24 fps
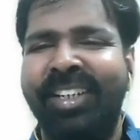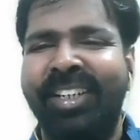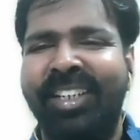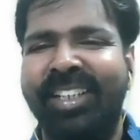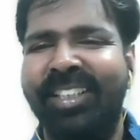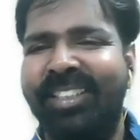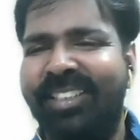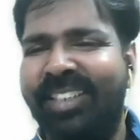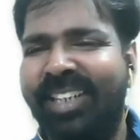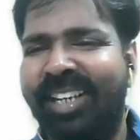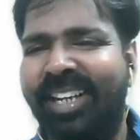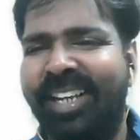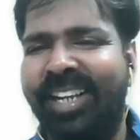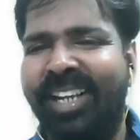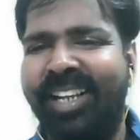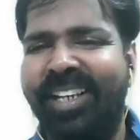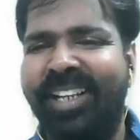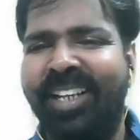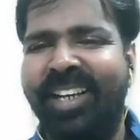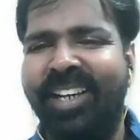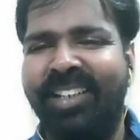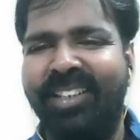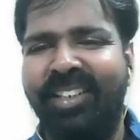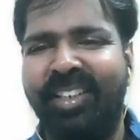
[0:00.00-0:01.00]
is there
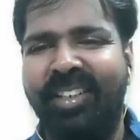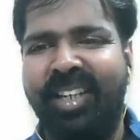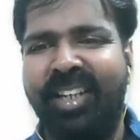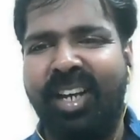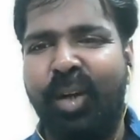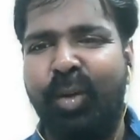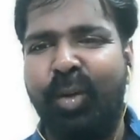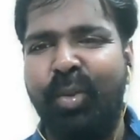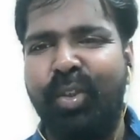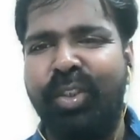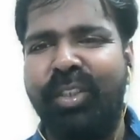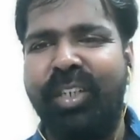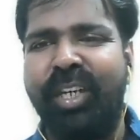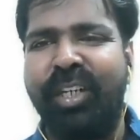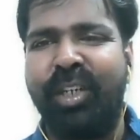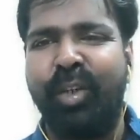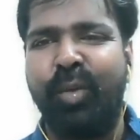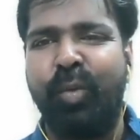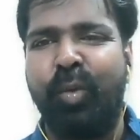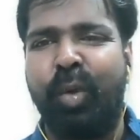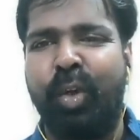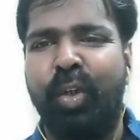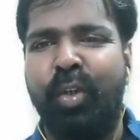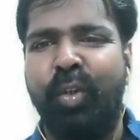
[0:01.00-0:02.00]
any other doubts that
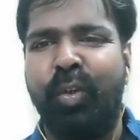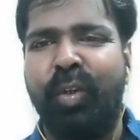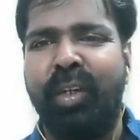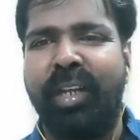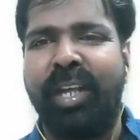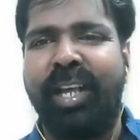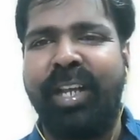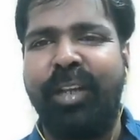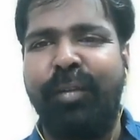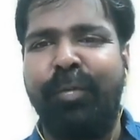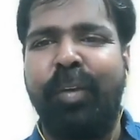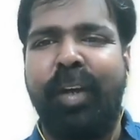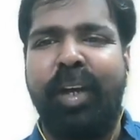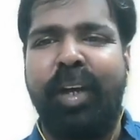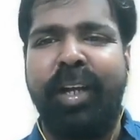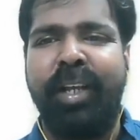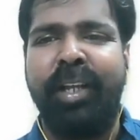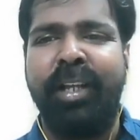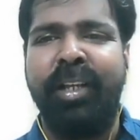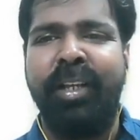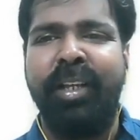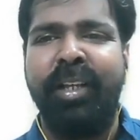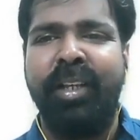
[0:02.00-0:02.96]
you want to clarify?